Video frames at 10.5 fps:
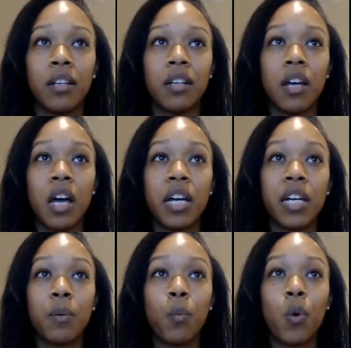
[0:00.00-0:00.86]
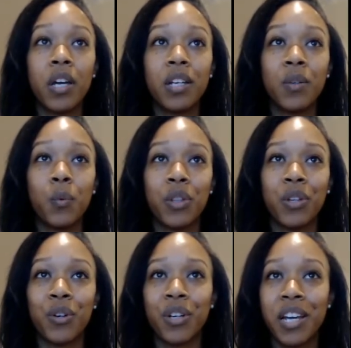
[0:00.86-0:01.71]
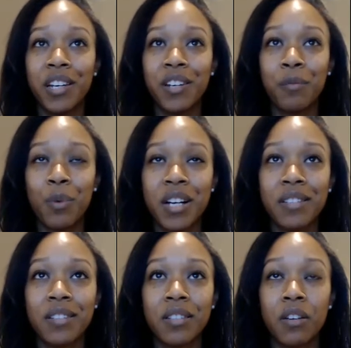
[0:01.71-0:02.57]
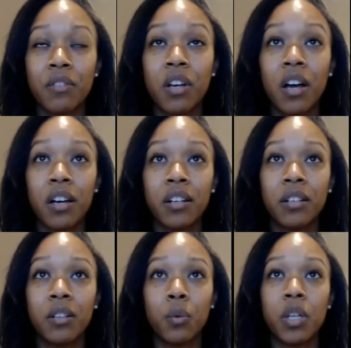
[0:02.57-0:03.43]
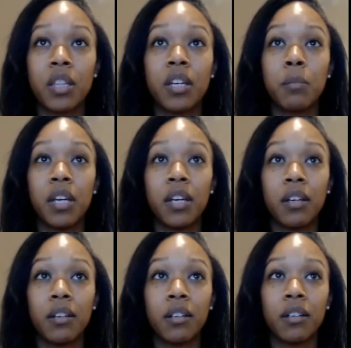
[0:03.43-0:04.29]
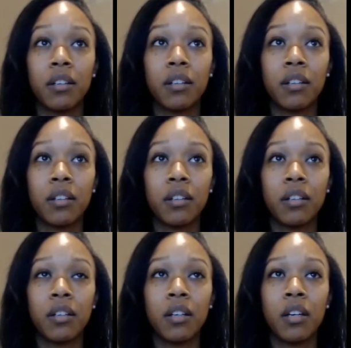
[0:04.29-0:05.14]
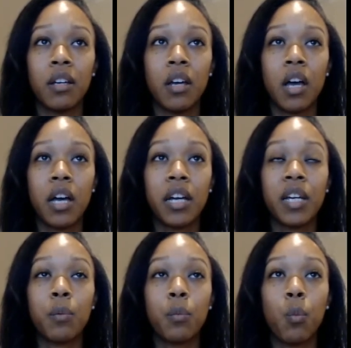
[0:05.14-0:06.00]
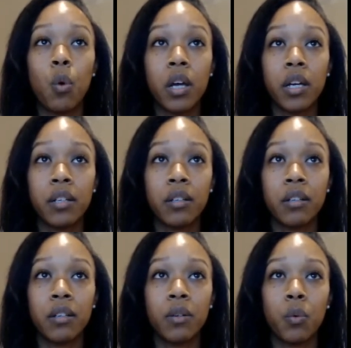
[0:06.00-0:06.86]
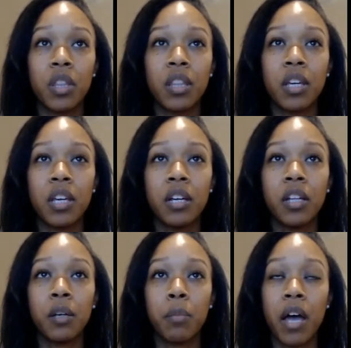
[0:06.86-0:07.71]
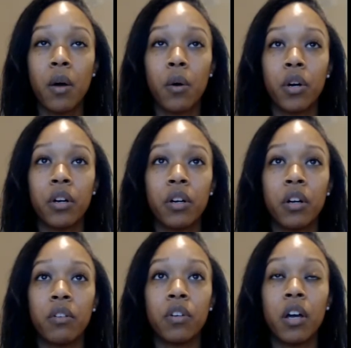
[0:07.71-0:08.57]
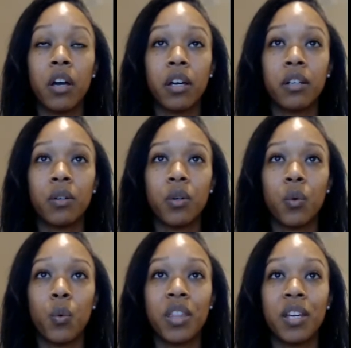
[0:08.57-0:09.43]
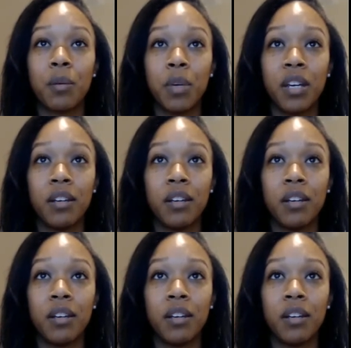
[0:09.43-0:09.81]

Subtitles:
I am one with the creative presence of God within me. I am one with the healing power of God within me.